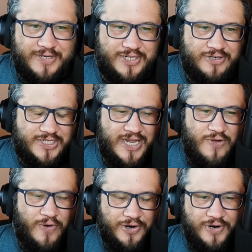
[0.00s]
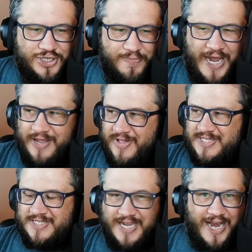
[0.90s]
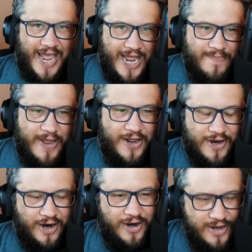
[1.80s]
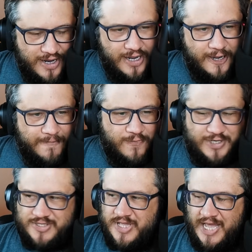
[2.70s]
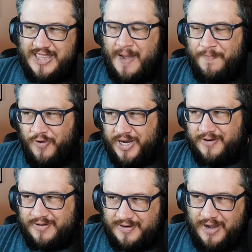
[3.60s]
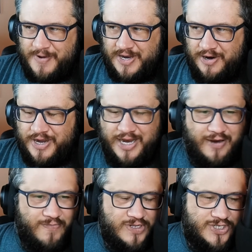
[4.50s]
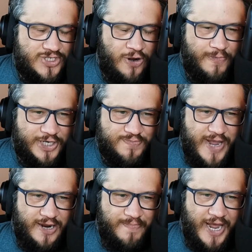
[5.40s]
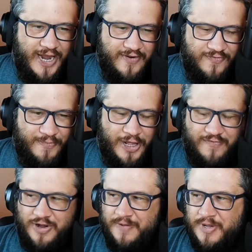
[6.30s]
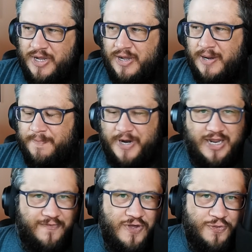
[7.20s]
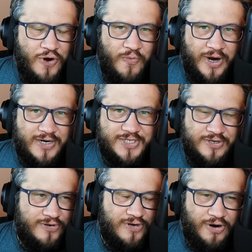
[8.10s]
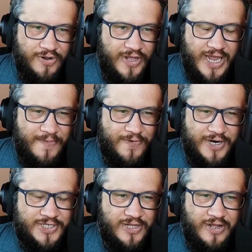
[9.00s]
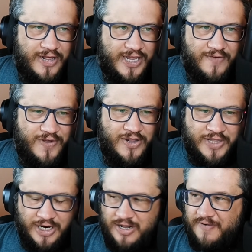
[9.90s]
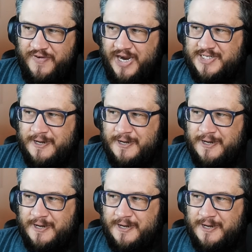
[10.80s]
Just getting 1 creature back, unless it's like an 8 mana card, which at that point, I mean, you're getting so much mana back from Hell Vault. But if you throw 1 or 2 early game creatures in there that give you a little effect,